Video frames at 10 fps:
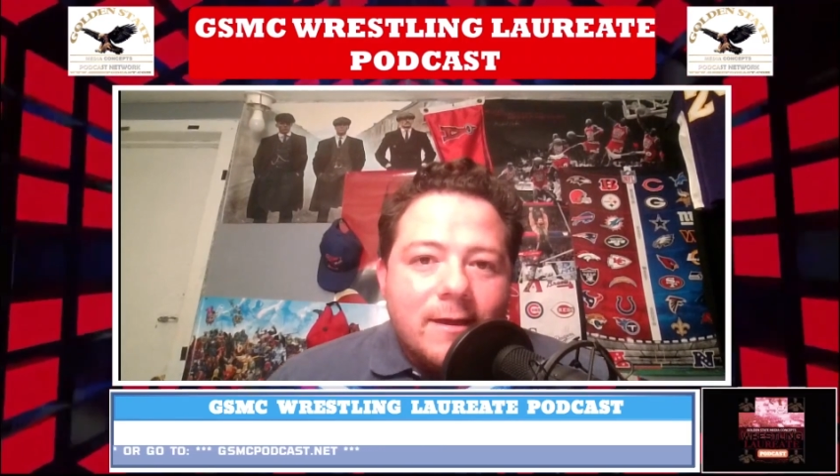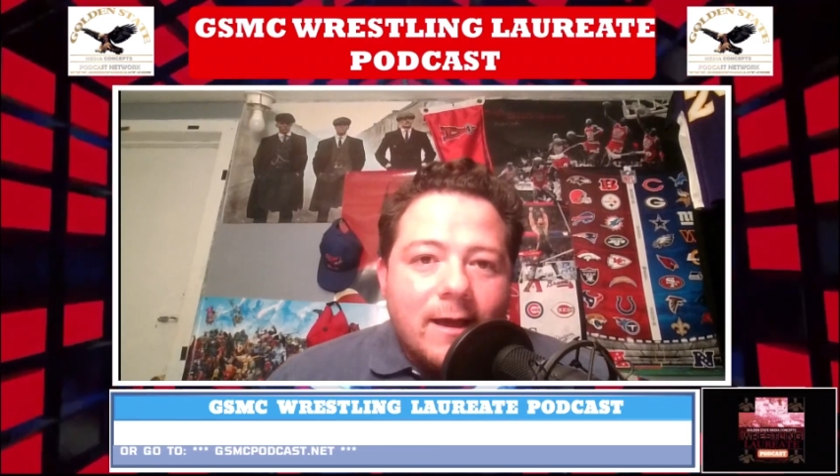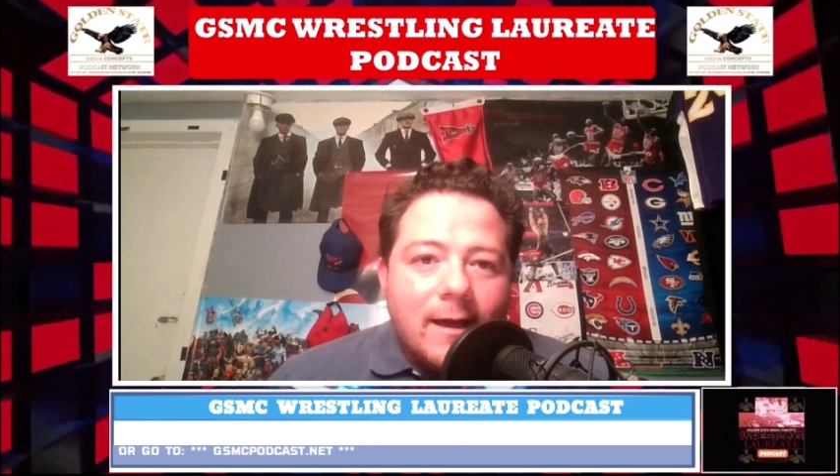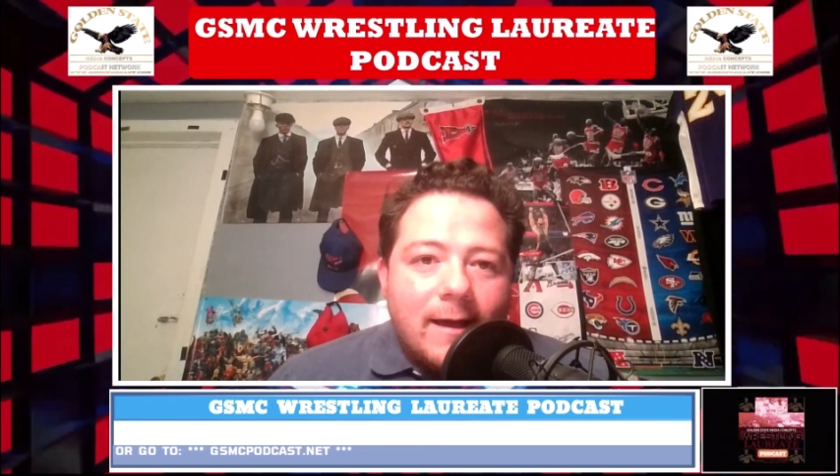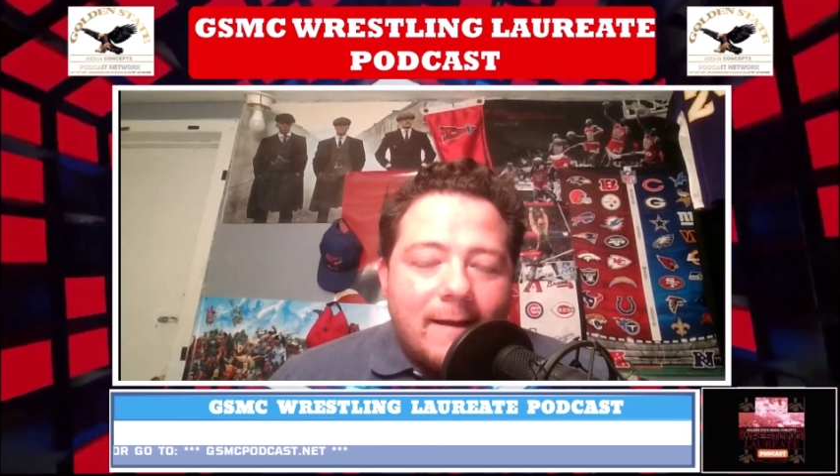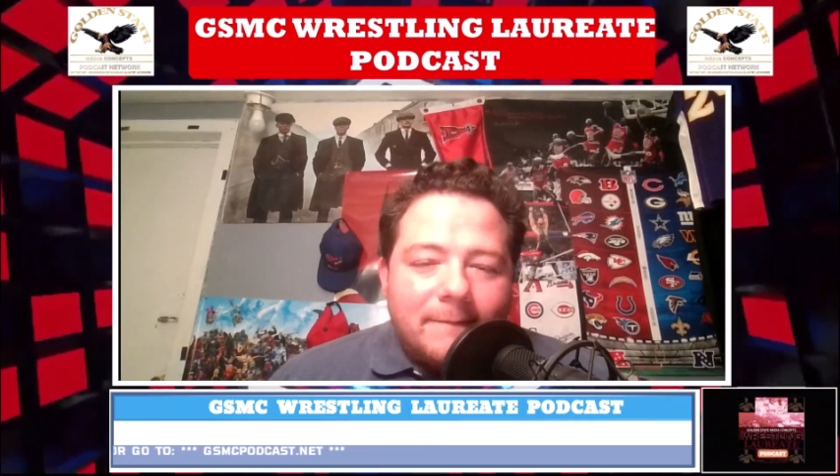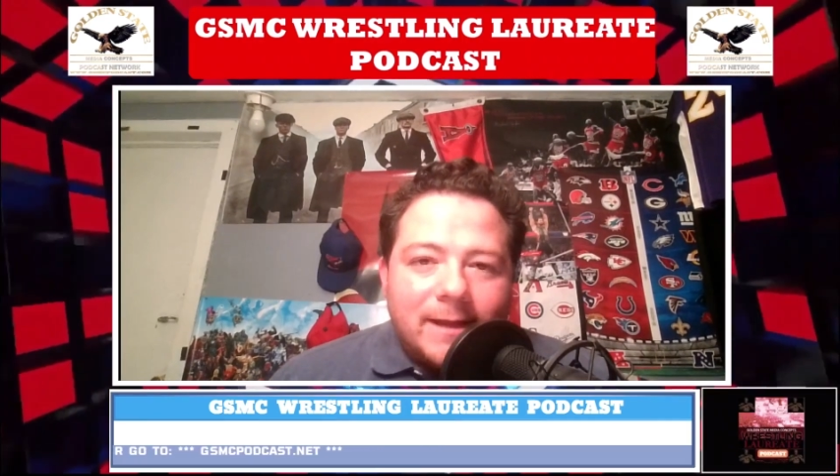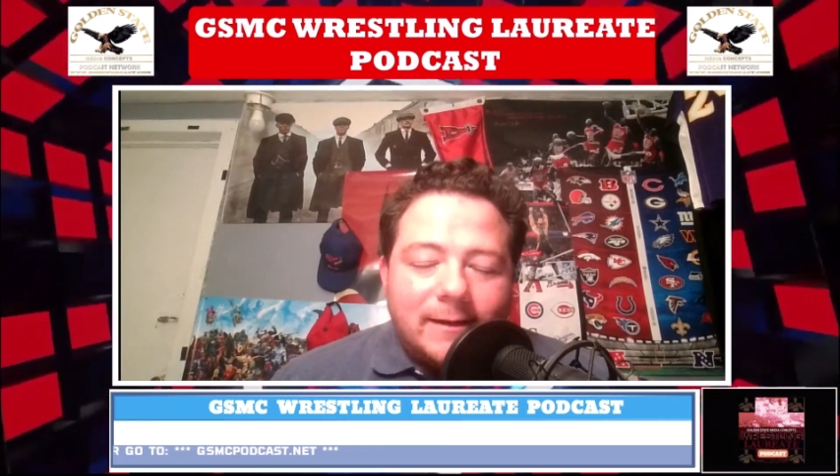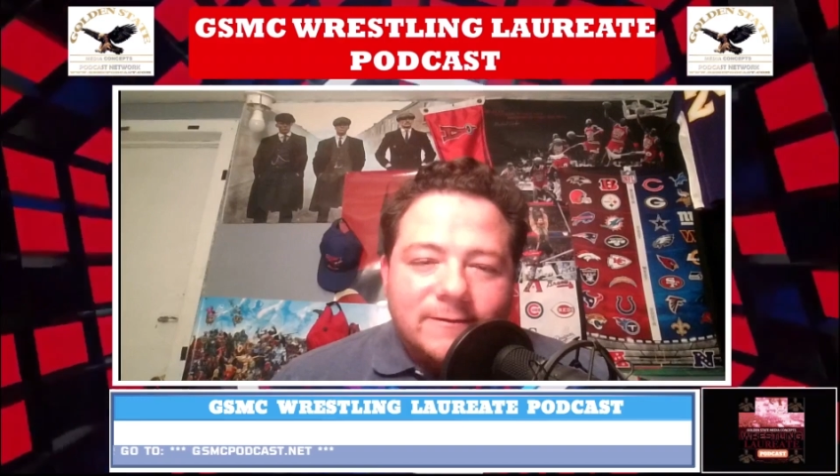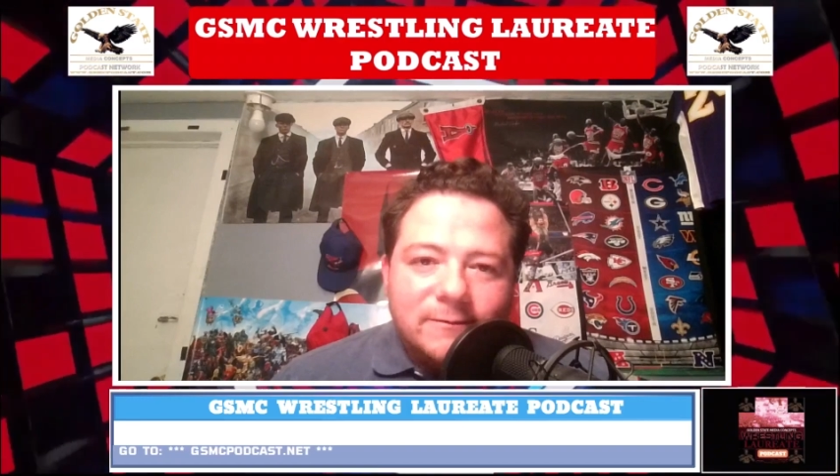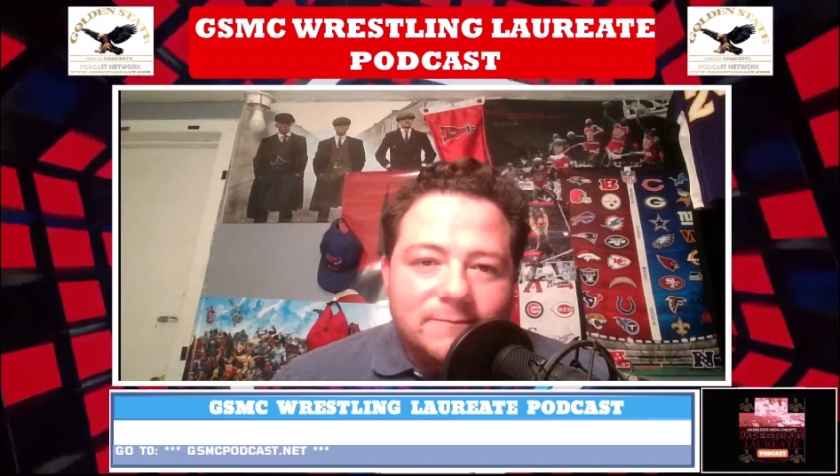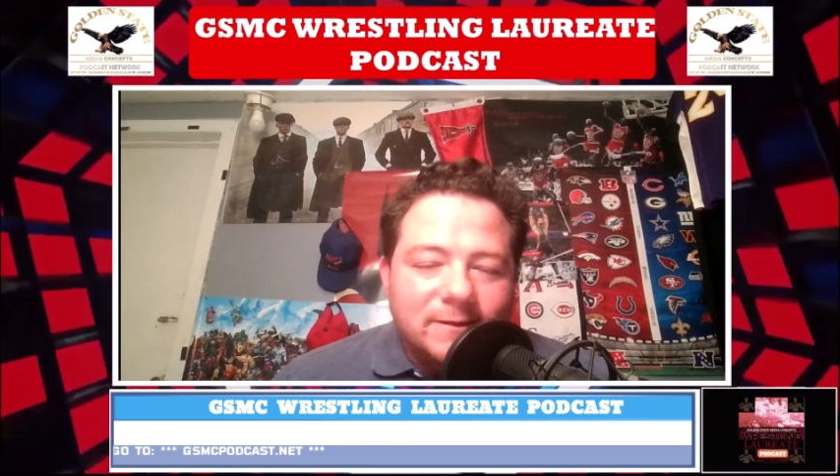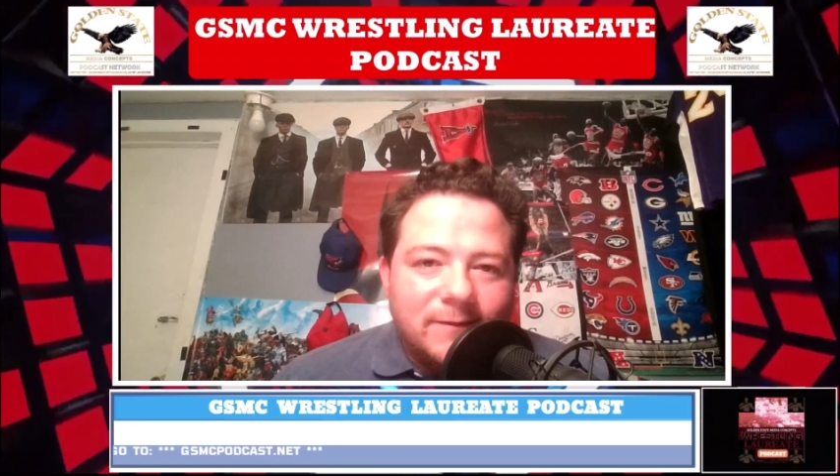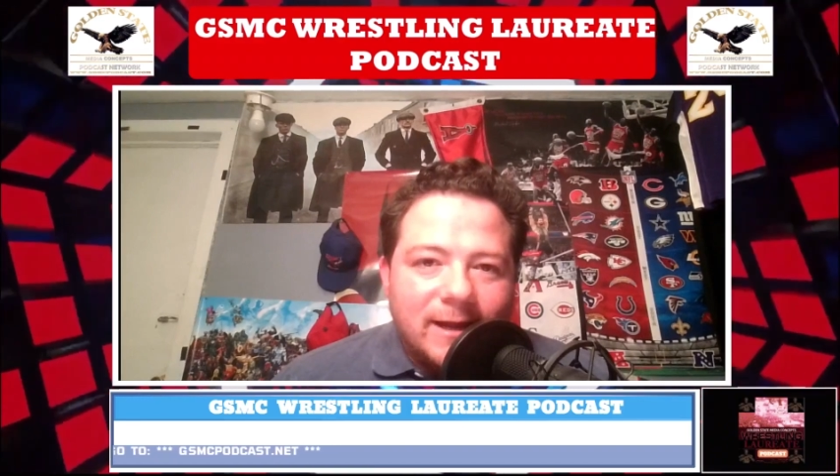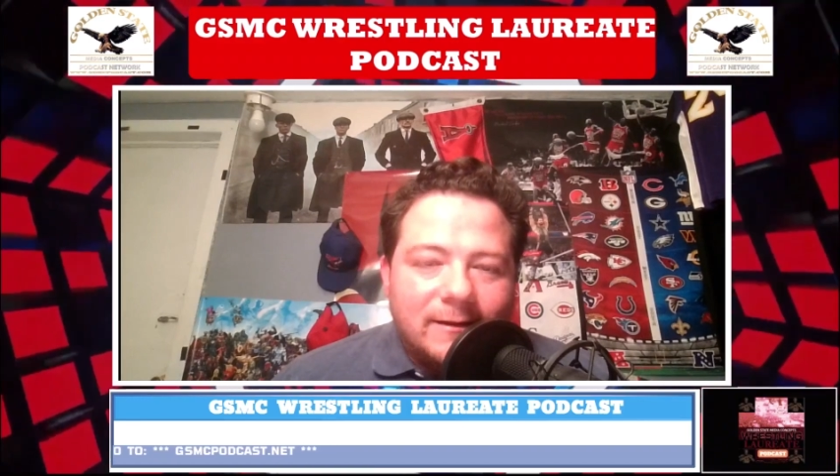um, like in terms
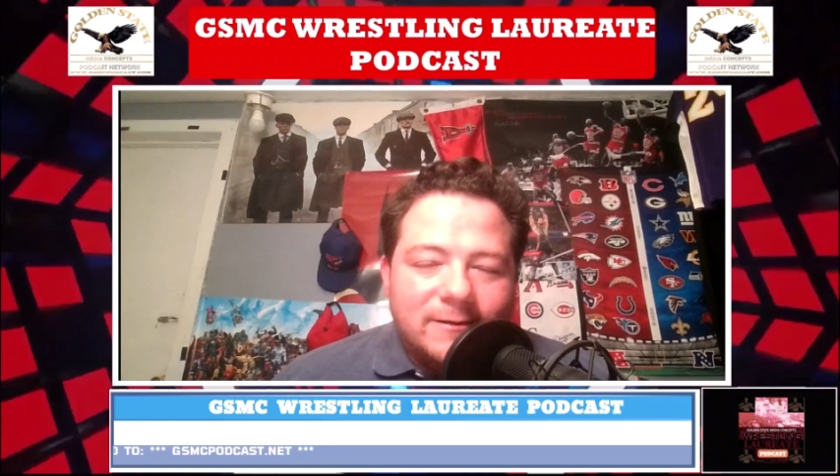of like